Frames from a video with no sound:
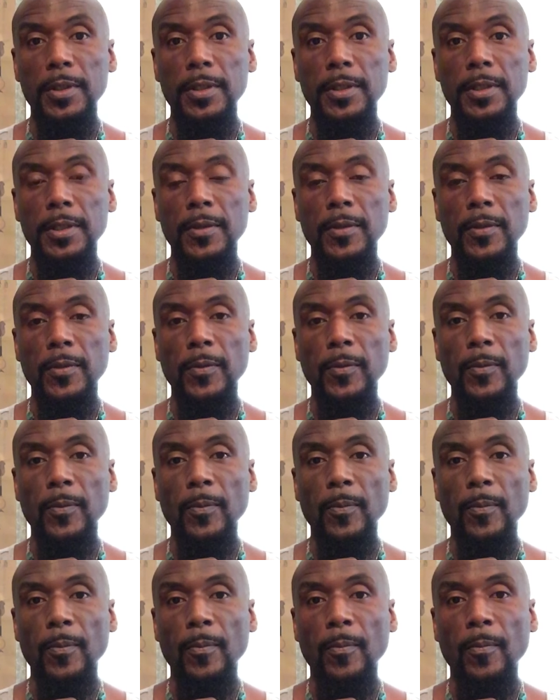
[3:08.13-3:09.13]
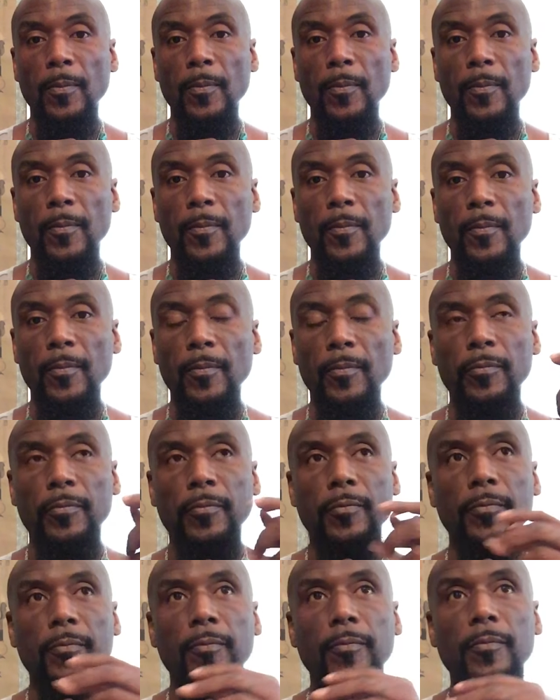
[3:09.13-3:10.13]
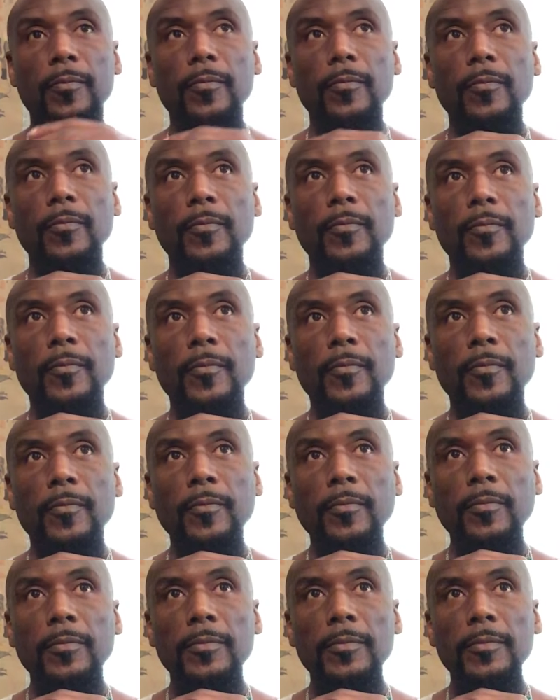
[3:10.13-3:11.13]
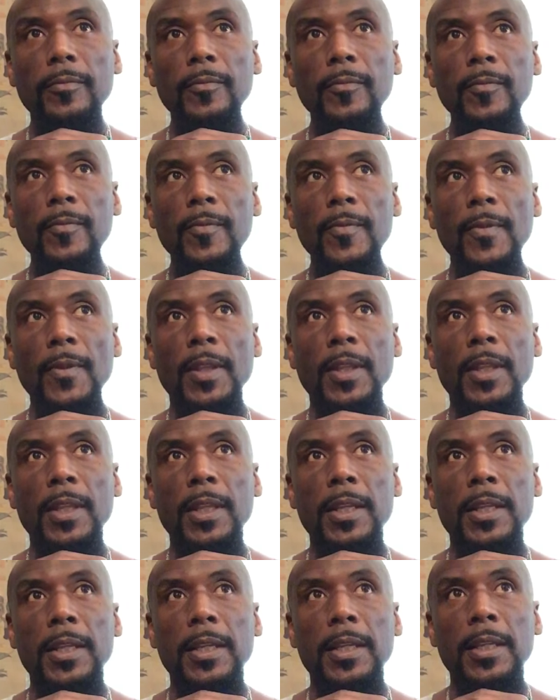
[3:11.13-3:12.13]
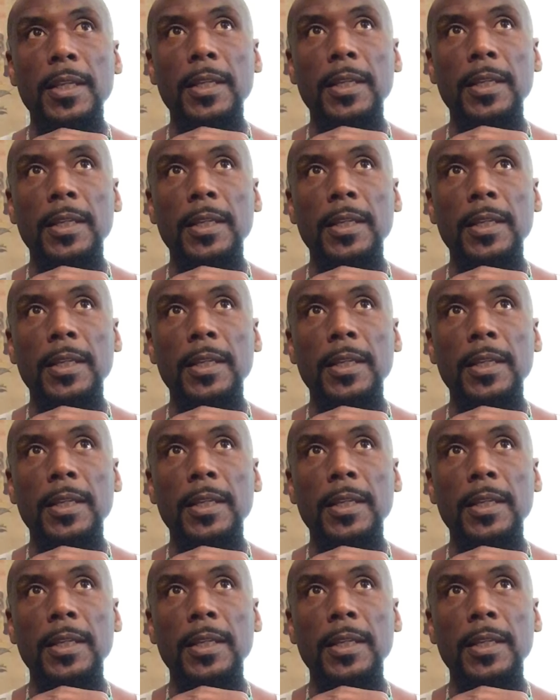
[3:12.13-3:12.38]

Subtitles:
(silence)